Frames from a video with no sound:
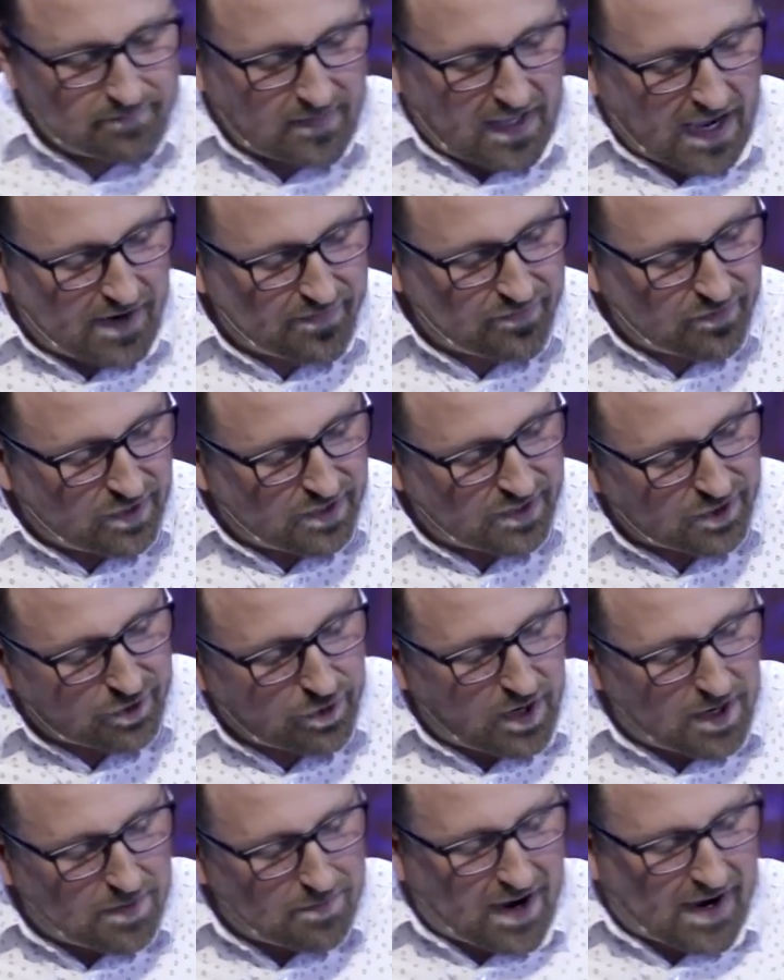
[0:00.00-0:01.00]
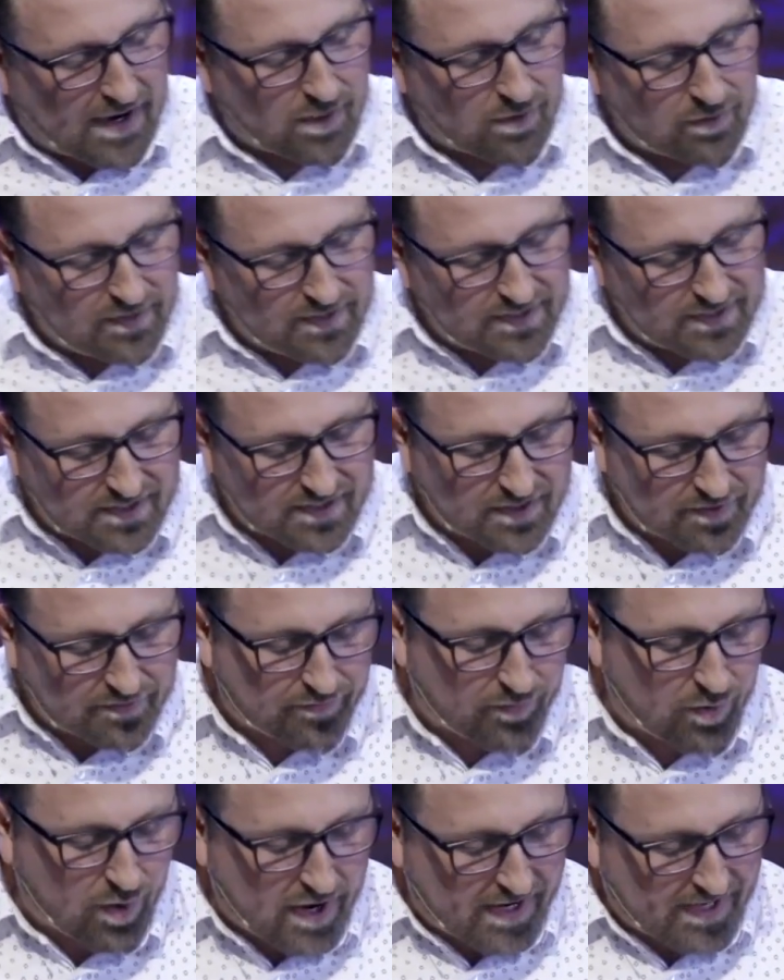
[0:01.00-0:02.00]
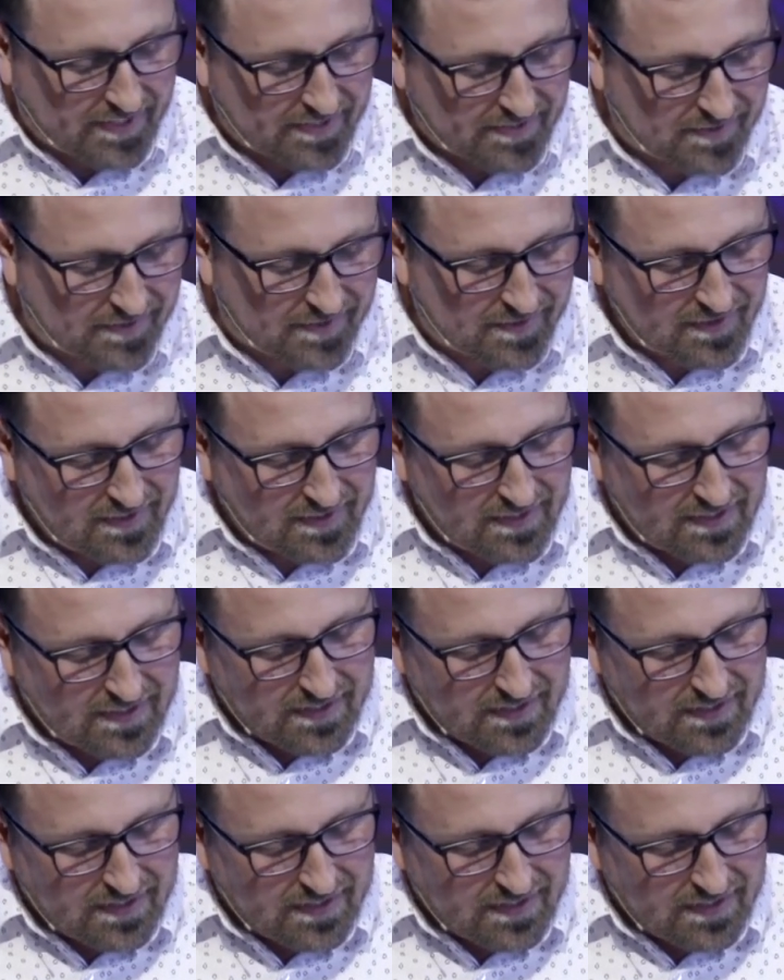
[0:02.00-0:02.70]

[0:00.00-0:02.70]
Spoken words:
After this great battle, this is the phrase,